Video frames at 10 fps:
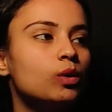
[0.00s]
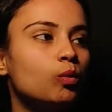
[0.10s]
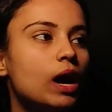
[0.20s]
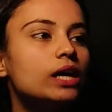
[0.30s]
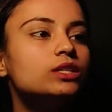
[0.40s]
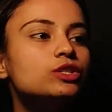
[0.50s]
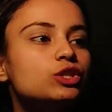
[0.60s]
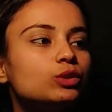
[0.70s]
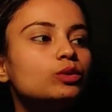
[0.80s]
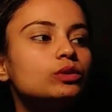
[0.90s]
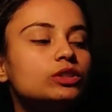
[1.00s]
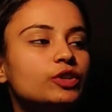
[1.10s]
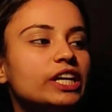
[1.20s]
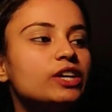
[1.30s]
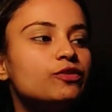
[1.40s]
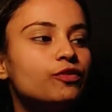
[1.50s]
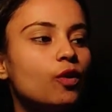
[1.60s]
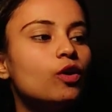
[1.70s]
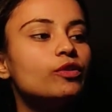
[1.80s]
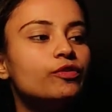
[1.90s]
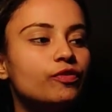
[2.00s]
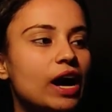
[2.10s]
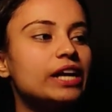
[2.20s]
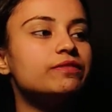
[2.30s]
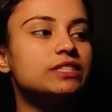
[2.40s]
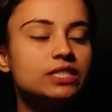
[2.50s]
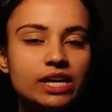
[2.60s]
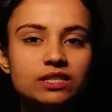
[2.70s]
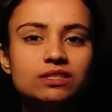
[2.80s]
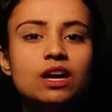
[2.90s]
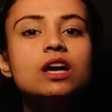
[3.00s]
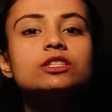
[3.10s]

1, 2, 3, 4, 5, 6.